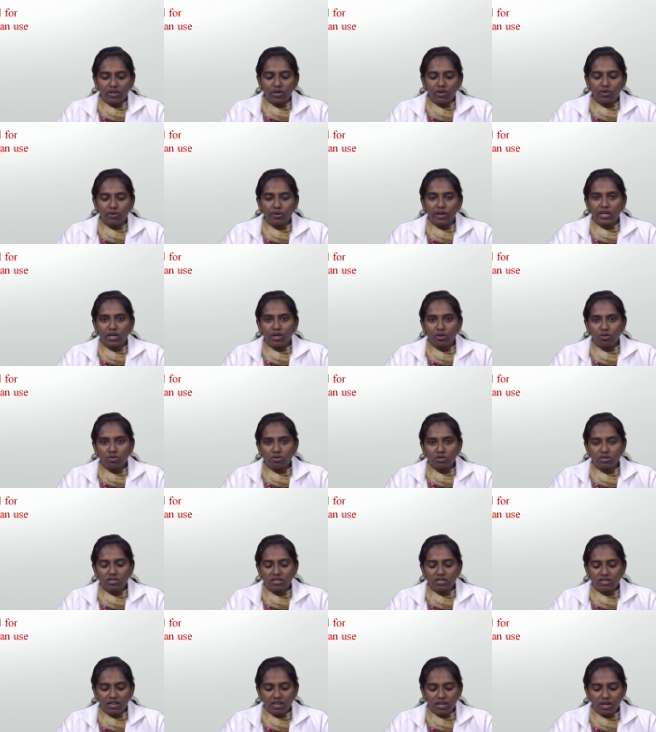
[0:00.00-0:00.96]
You can
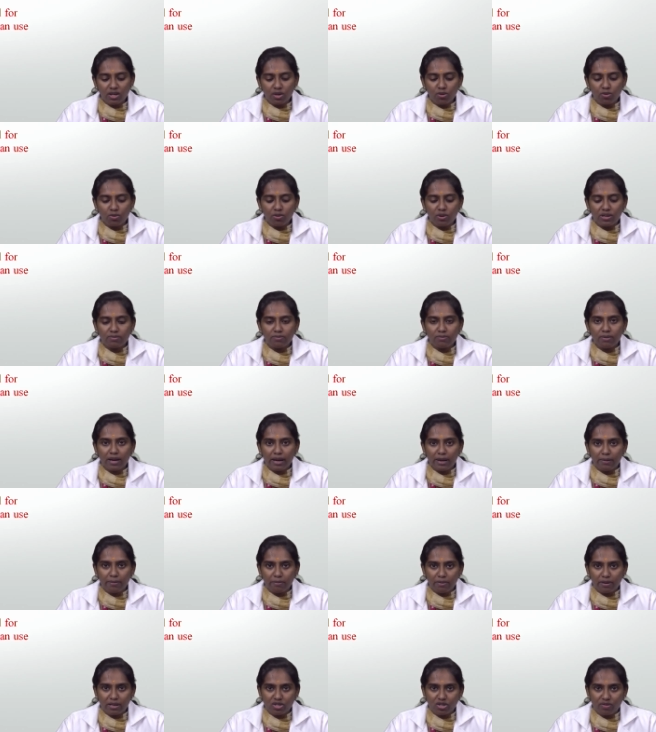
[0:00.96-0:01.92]
use the US
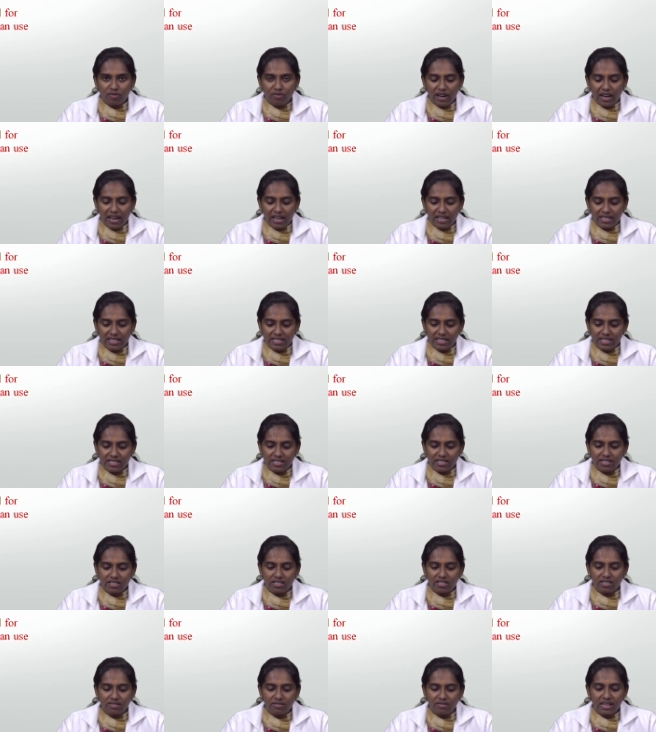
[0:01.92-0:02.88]
blood pressure
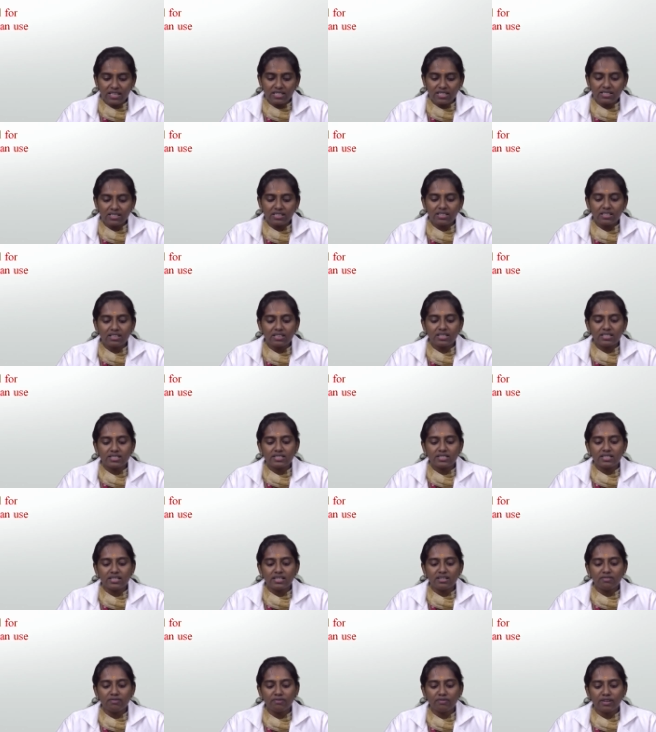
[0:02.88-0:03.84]
validated device
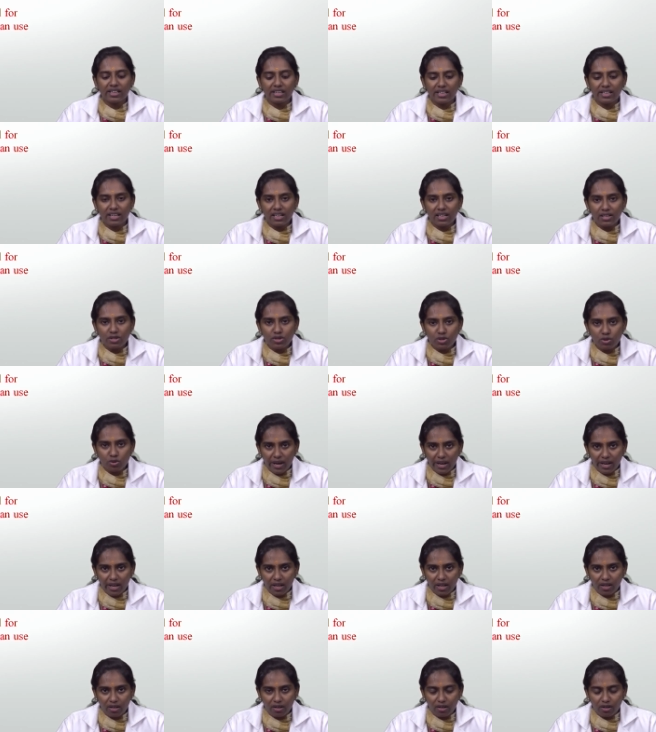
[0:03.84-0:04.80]
listing VDL to
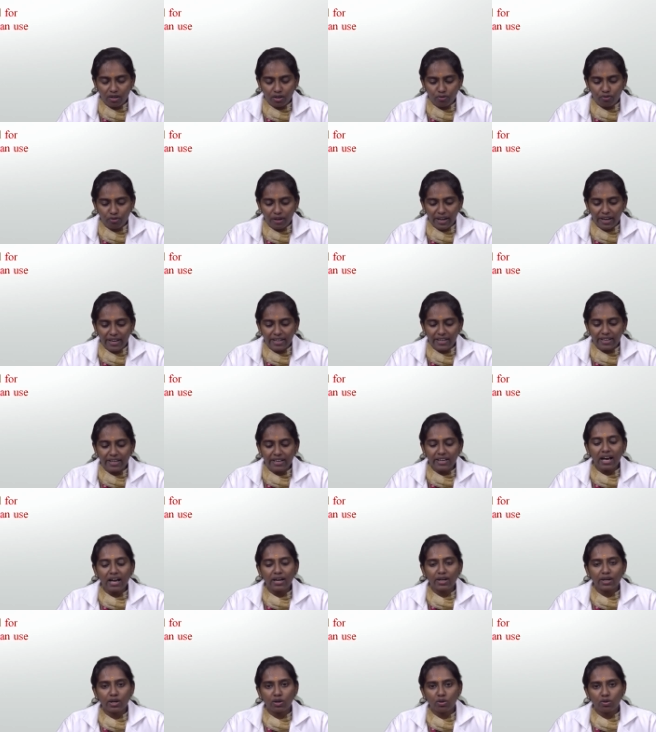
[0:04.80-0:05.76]
to find an
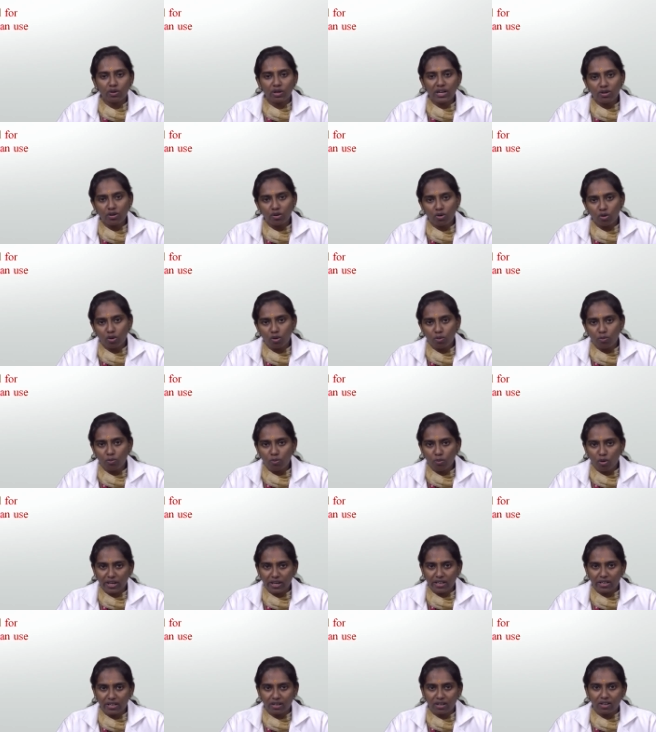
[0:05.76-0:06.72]
accurate home
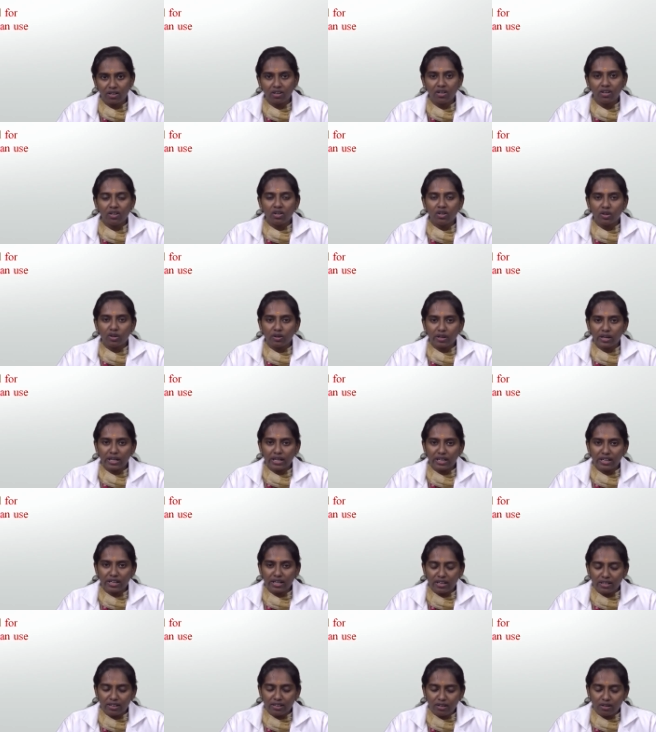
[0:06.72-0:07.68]
monitor. You
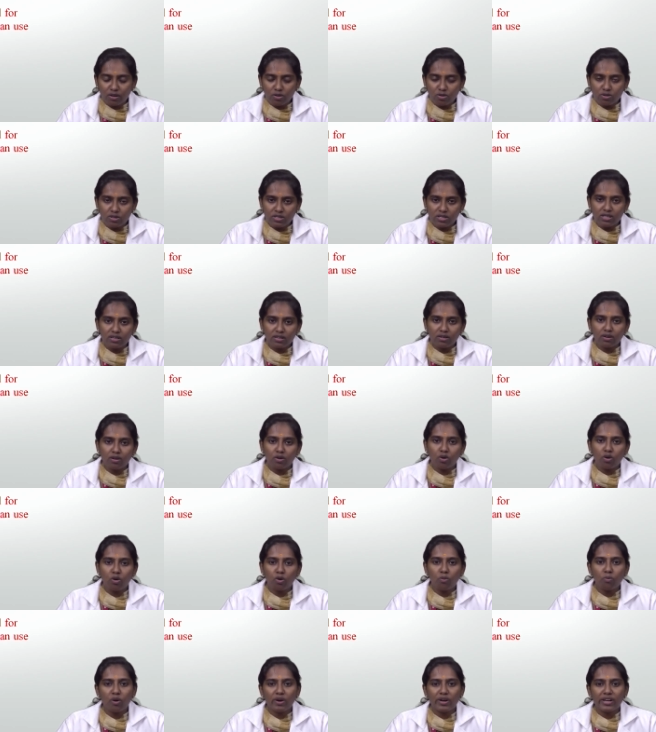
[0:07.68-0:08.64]
can use the
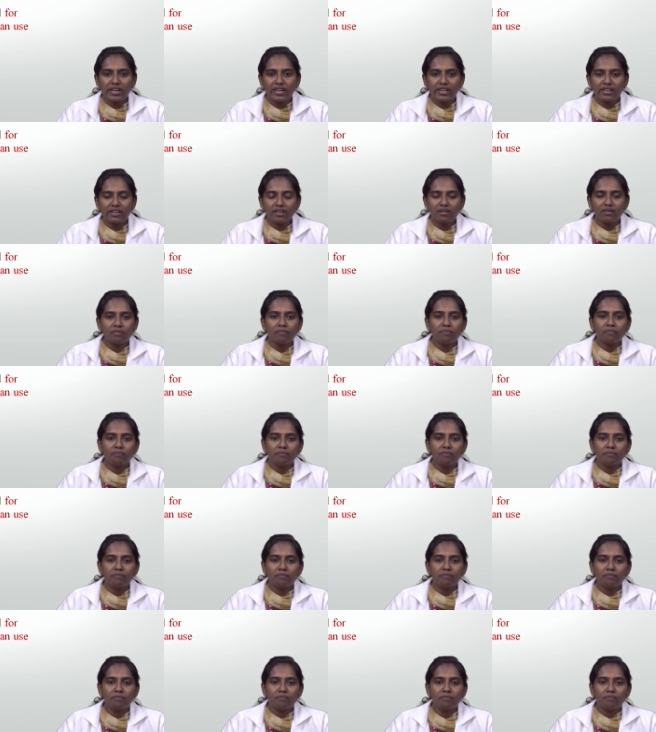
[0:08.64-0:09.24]
home monitor